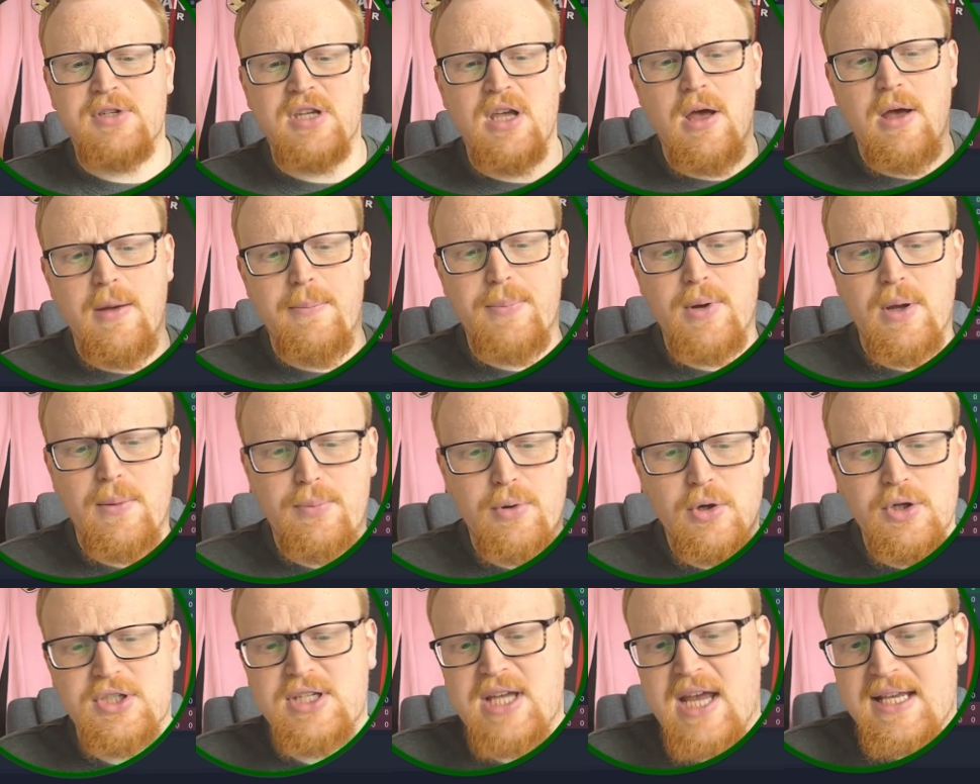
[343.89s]
But
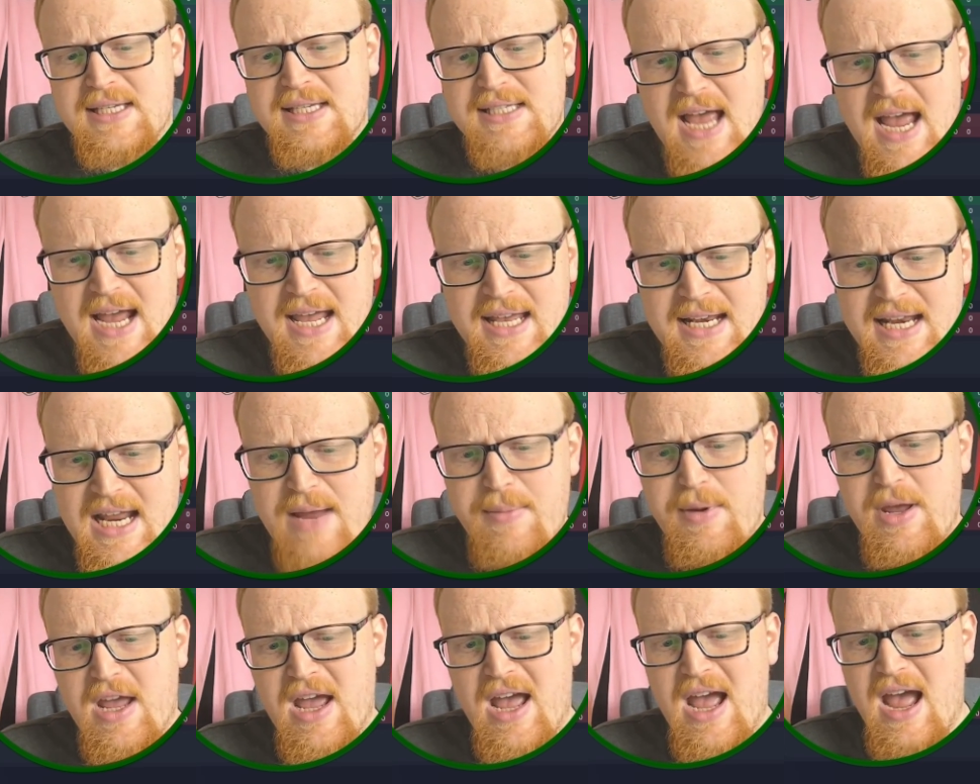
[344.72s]
Puskás
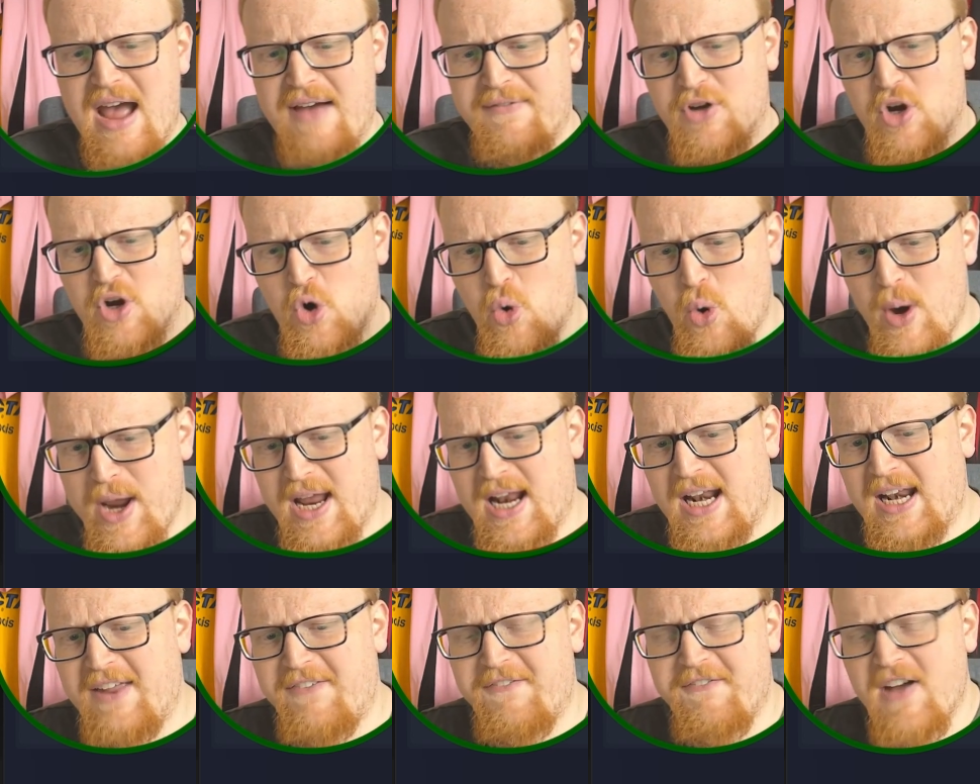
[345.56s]
Akadémia have
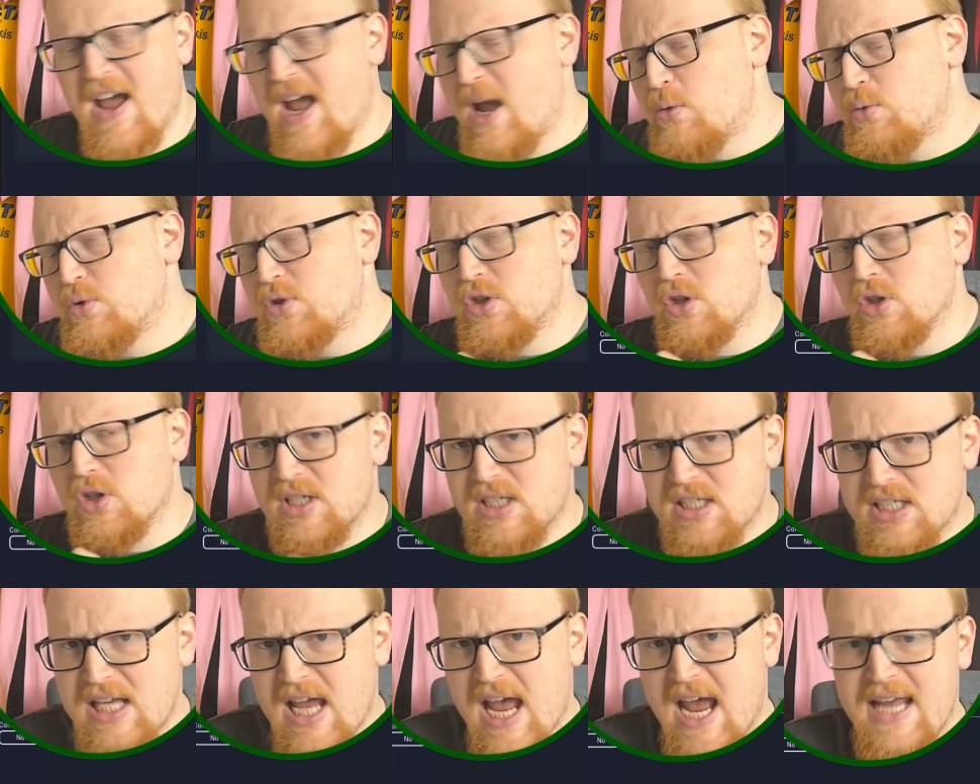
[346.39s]
quickly found
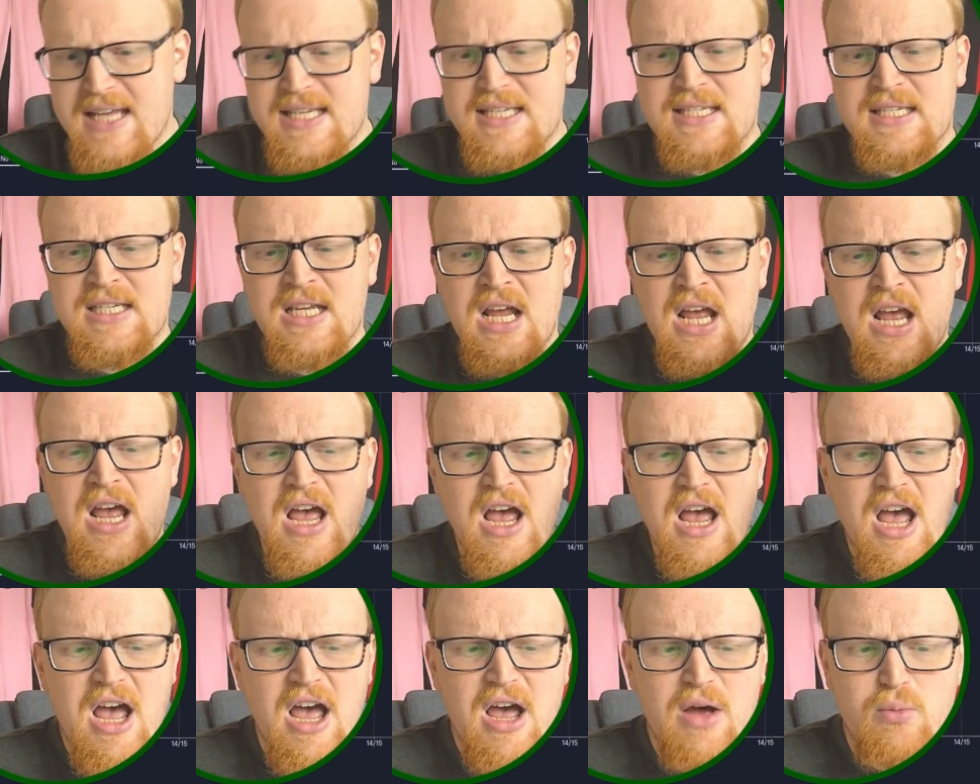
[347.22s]
success
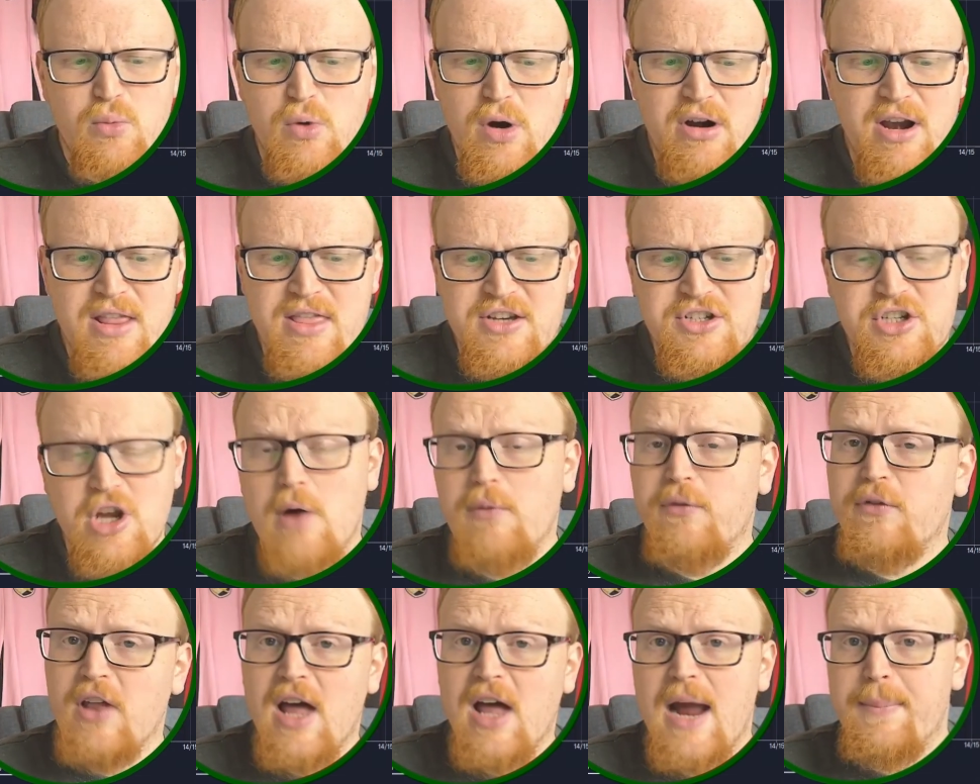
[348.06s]
and were in the
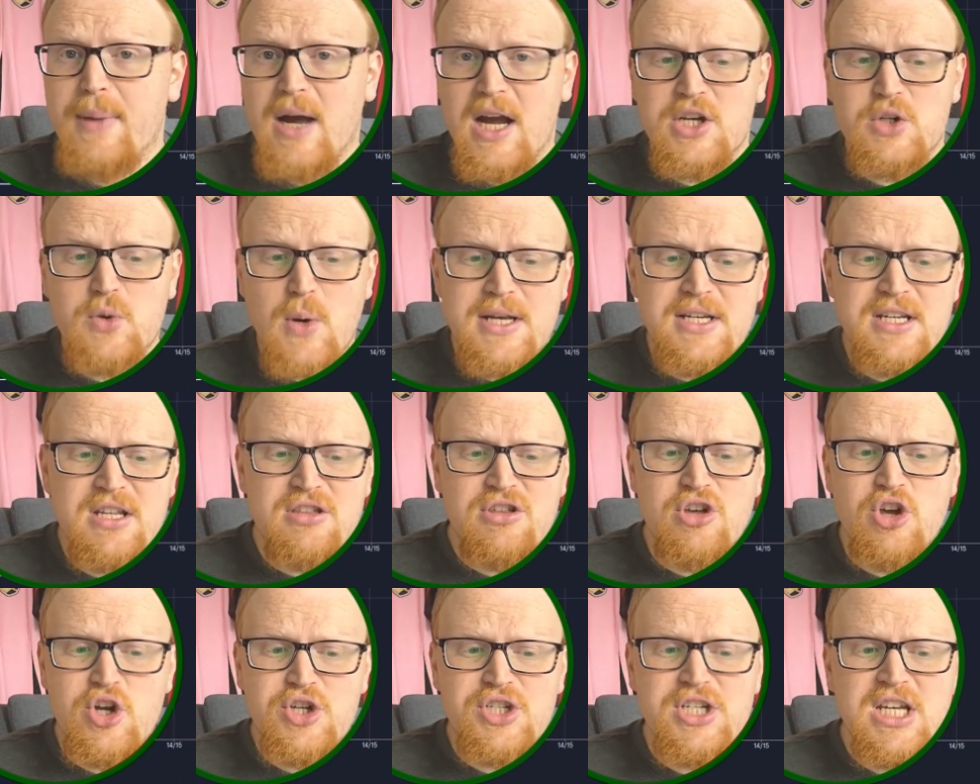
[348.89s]
top flight by
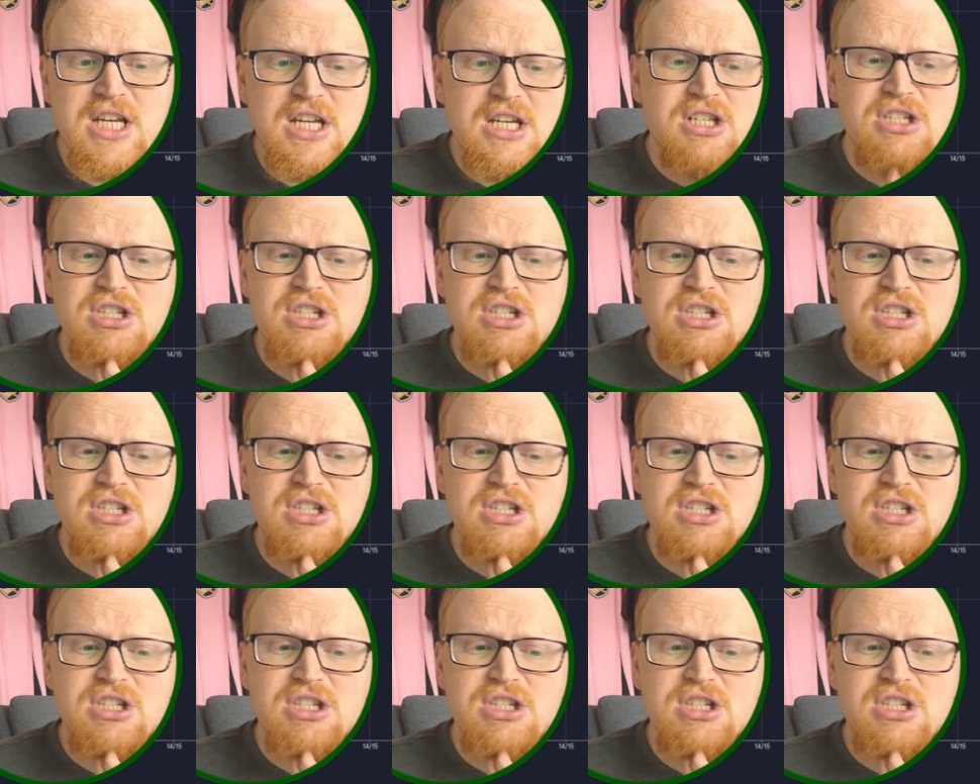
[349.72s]
2013.